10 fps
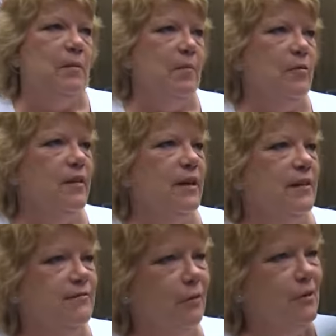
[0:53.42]
remember
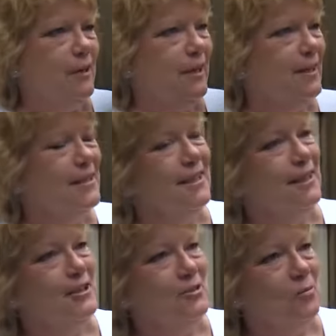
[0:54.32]
that he voted
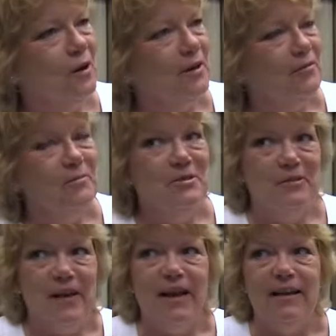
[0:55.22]
against at least one of them.
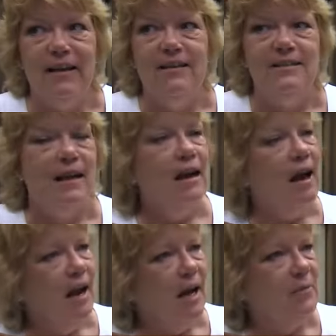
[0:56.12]
So in that case,
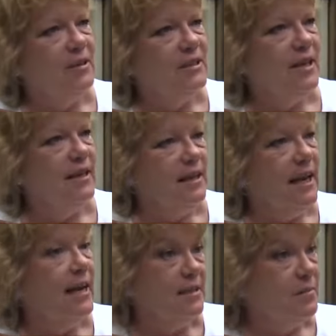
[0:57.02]
I would say
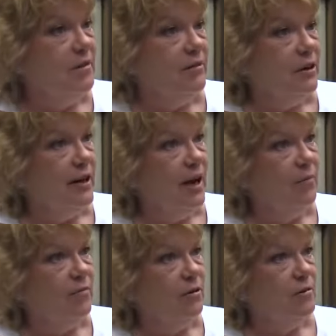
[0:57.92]
that he hasn't been very
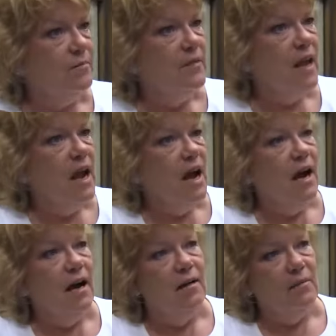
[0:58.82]
helpful.
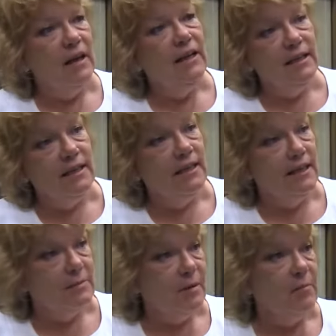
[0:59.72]
Um, it,
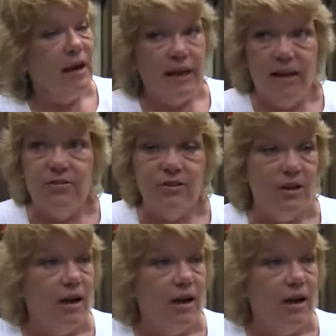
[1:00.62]
it, has been my council